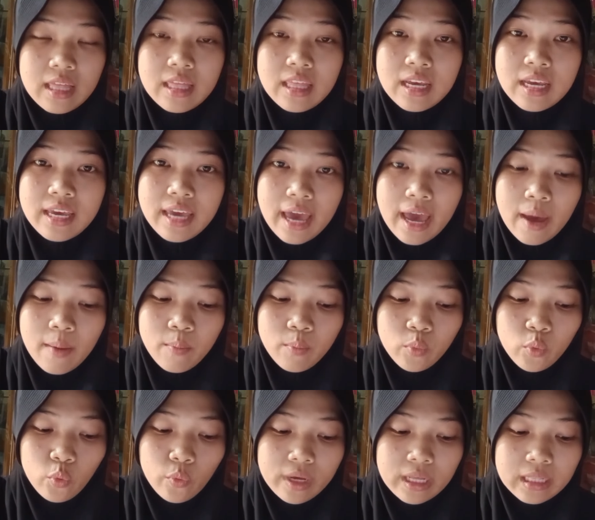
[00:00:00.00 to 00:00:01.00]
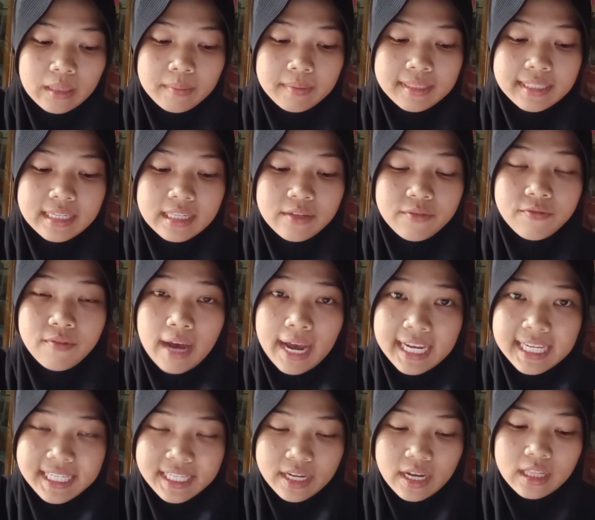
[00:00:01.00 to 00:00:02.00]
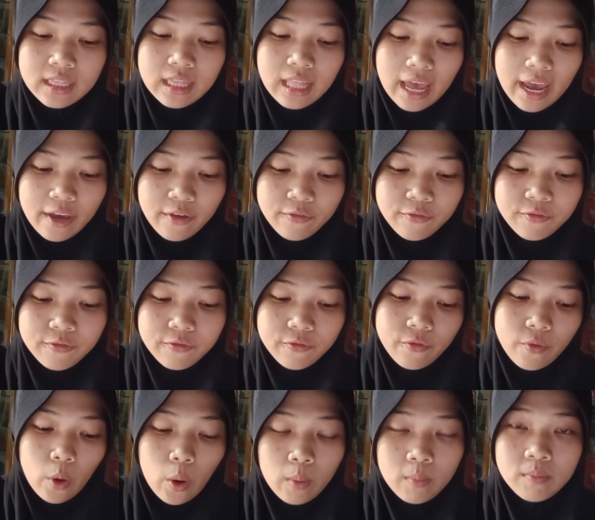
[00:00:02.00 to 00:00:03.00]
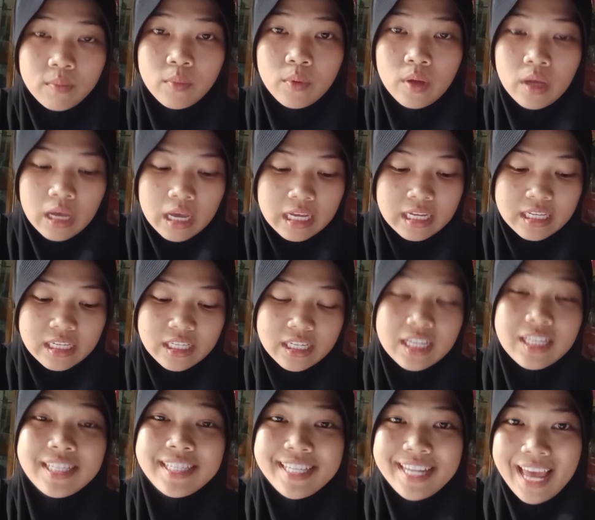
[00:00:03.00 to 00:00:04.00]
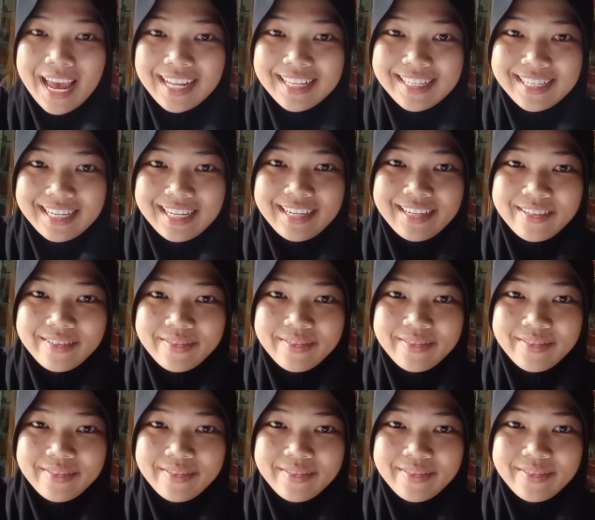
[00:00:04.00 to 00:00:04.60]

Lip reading: the game will be televised live from Cincinnati.